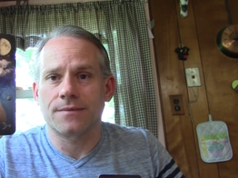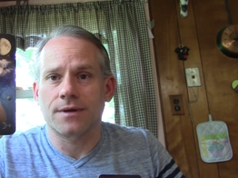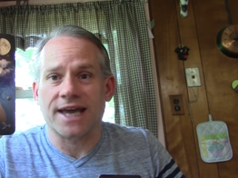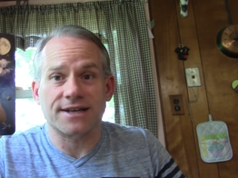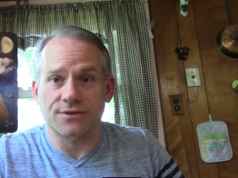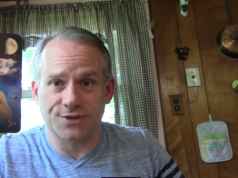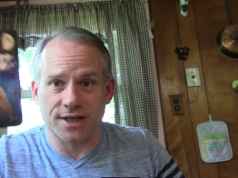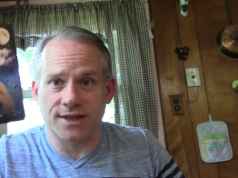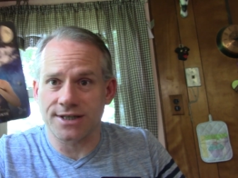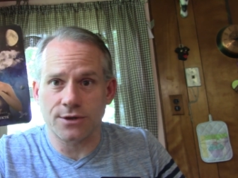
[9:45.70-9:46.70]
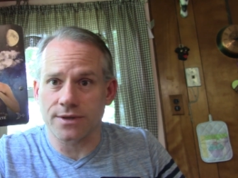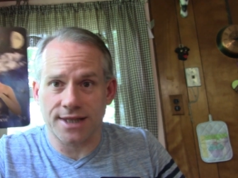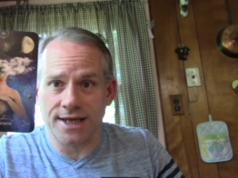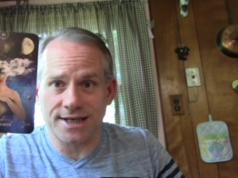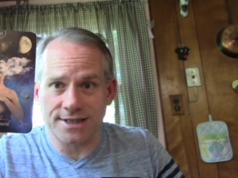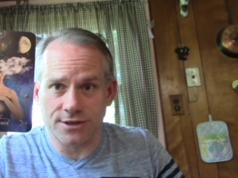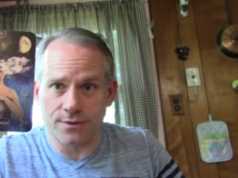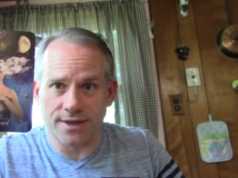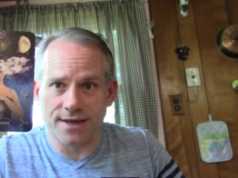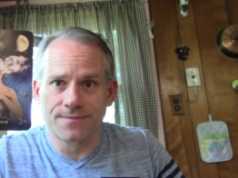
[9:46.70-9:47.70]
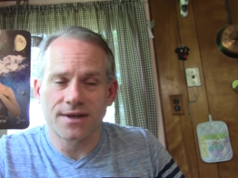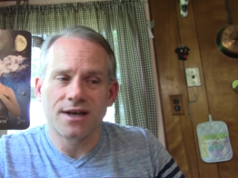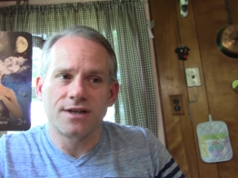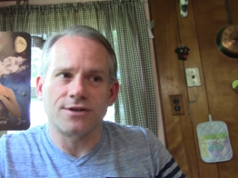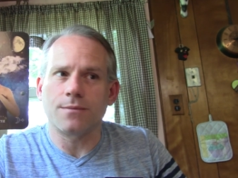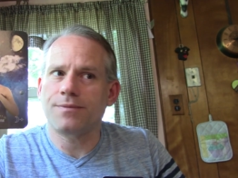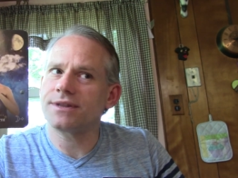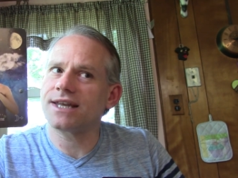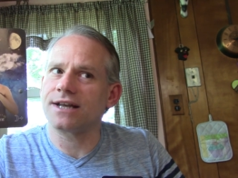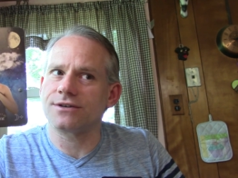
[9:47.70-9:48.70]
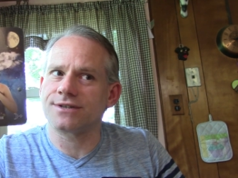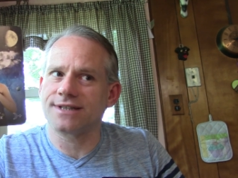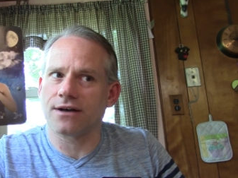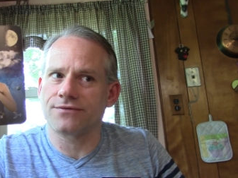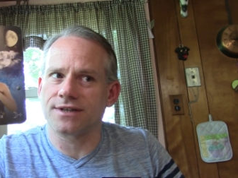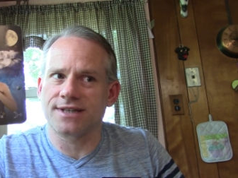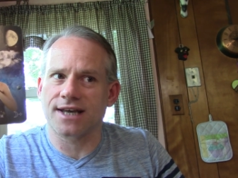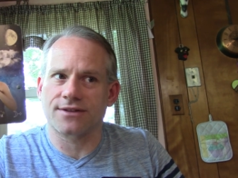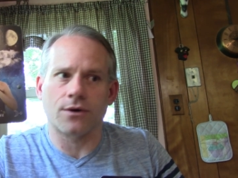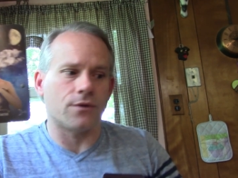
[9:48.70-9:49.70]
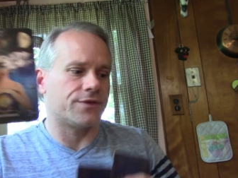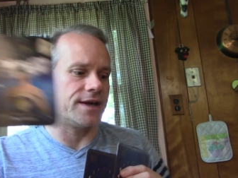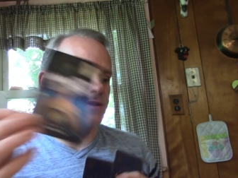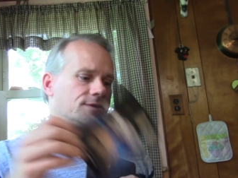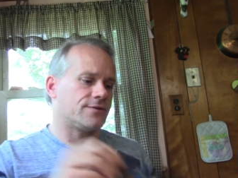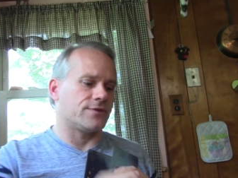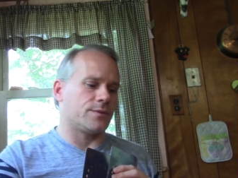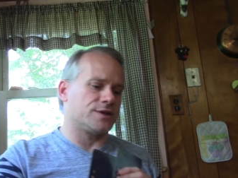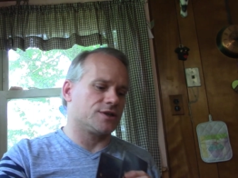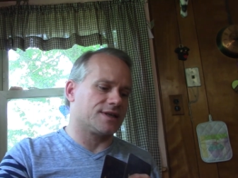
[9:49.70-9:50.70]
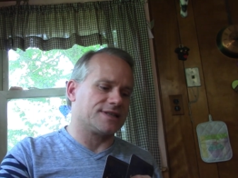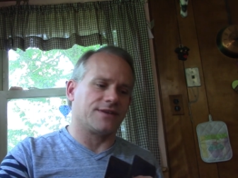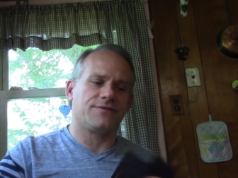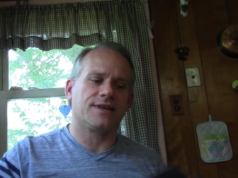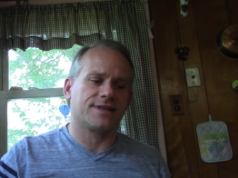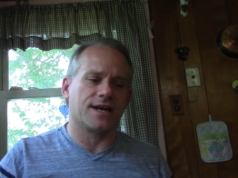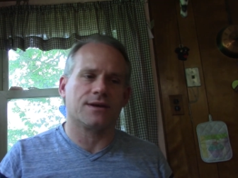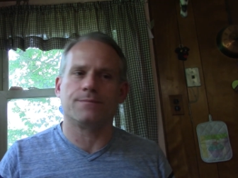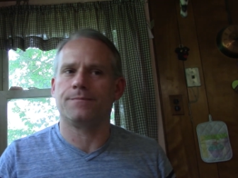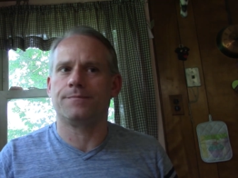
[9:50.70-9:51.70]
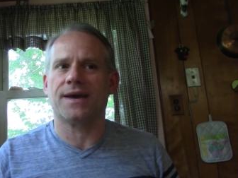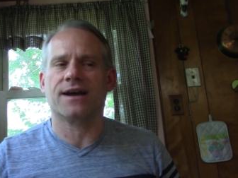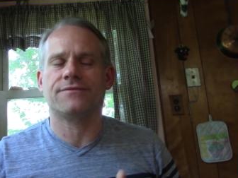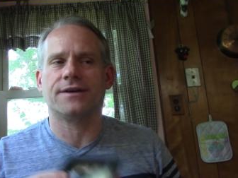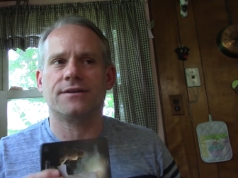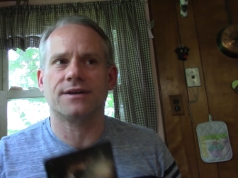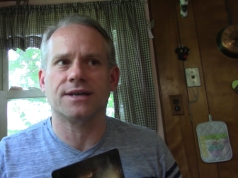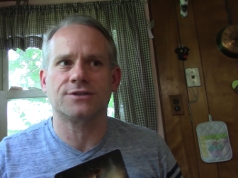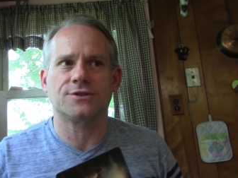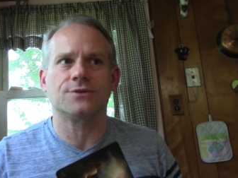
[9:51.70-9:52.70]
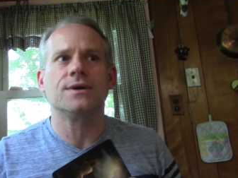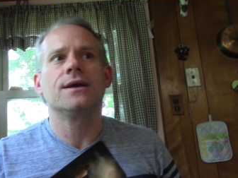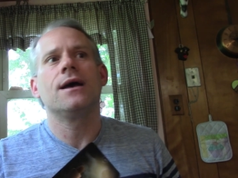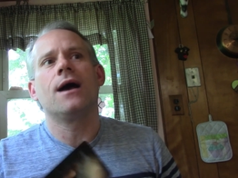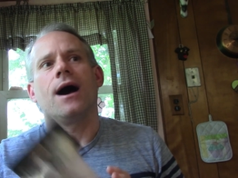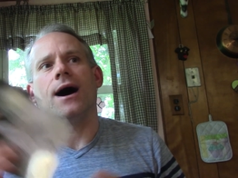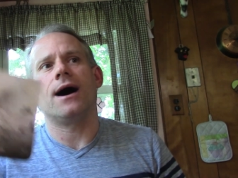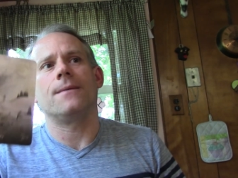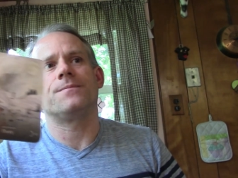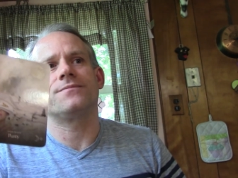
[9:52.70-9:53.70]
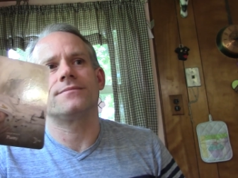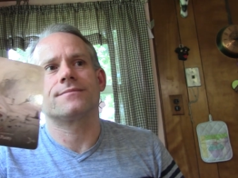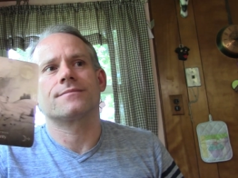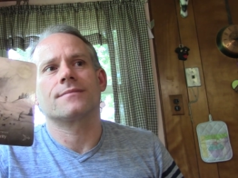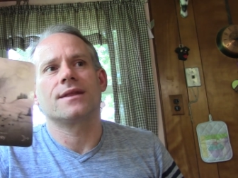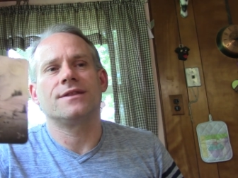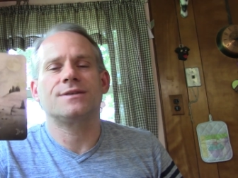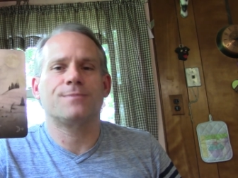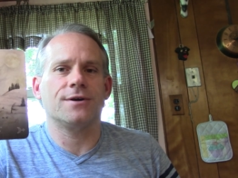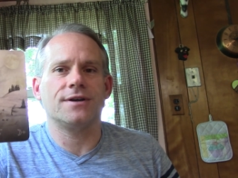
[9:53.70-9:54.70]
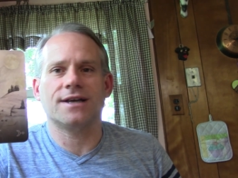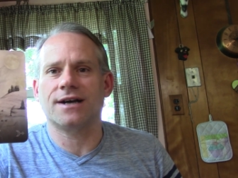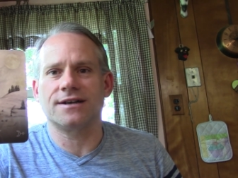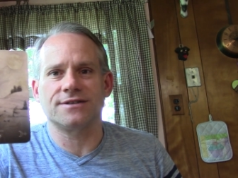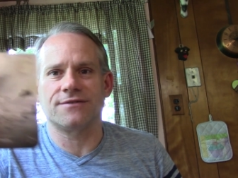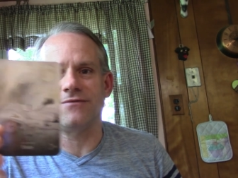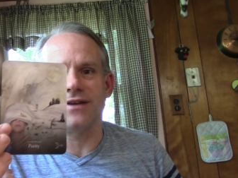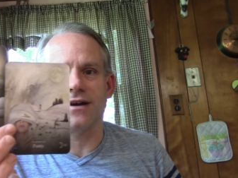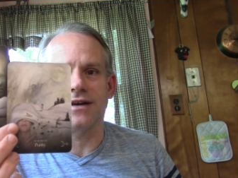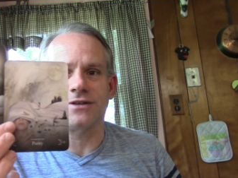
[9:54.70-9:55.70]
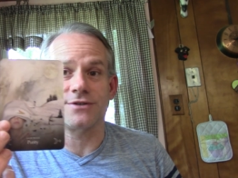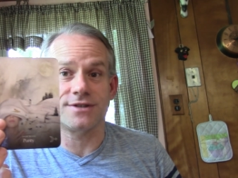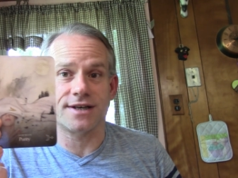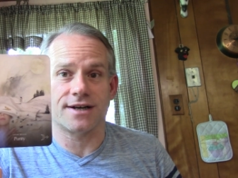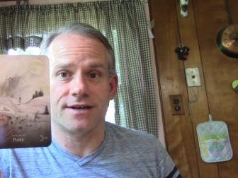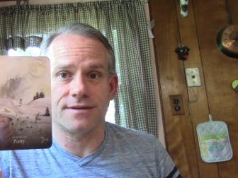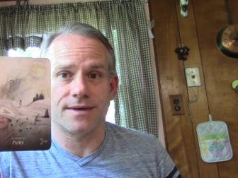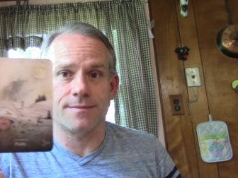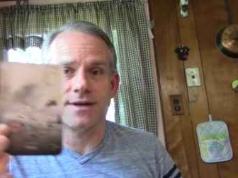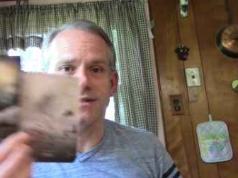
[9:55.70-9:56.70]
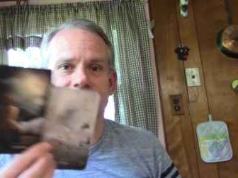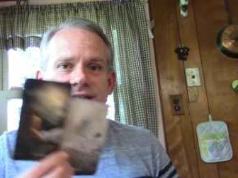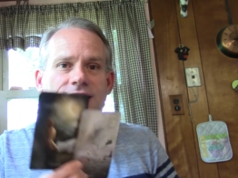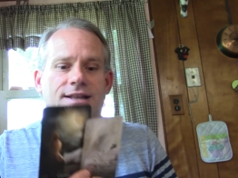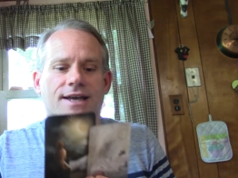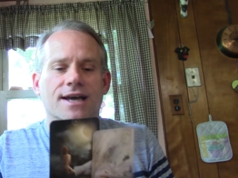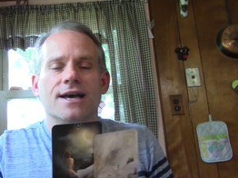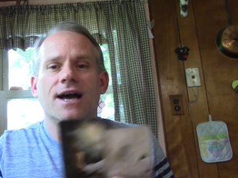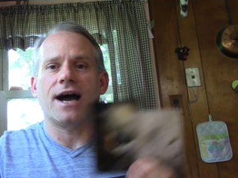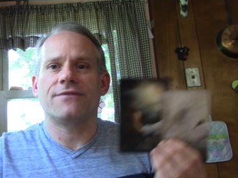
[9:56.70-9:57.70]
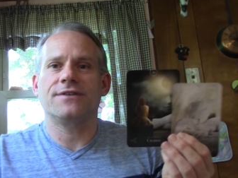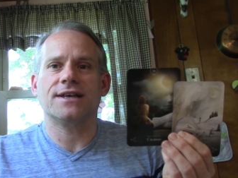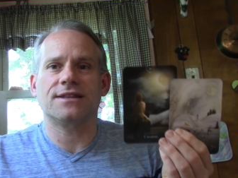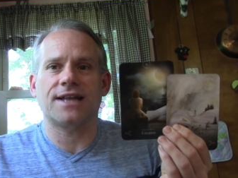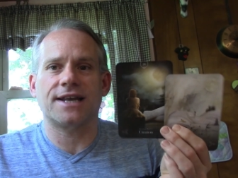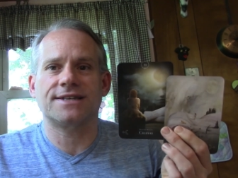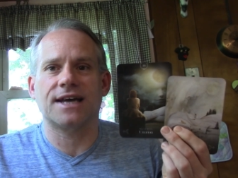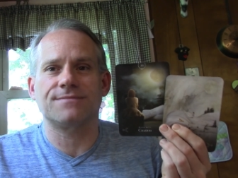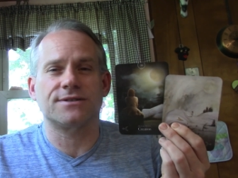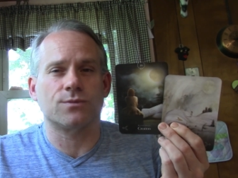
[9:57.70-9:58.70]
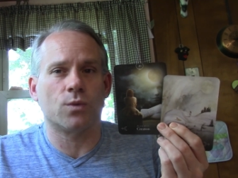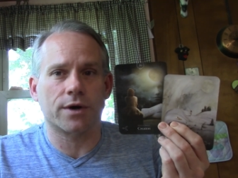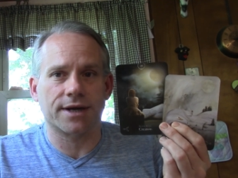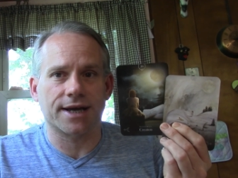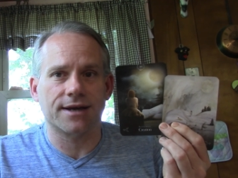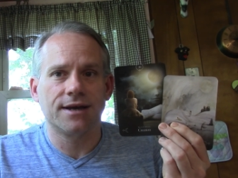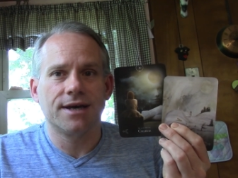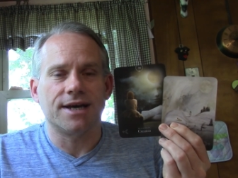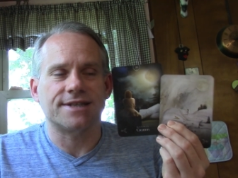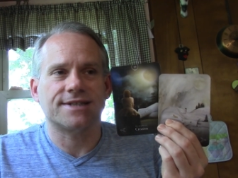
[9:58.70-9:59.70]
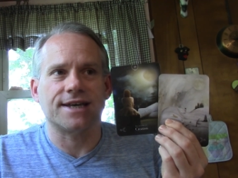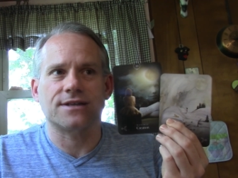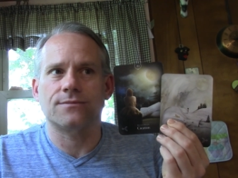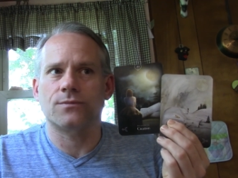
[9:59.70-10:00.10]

handles it and they do what they need to do with it don't put that on yourself to take the whole thing to fruition because I feel like that could backfire against you. Um, this purity card is a very interesting card to me because it's kind of like I feel like a lot of times it's warning. It's like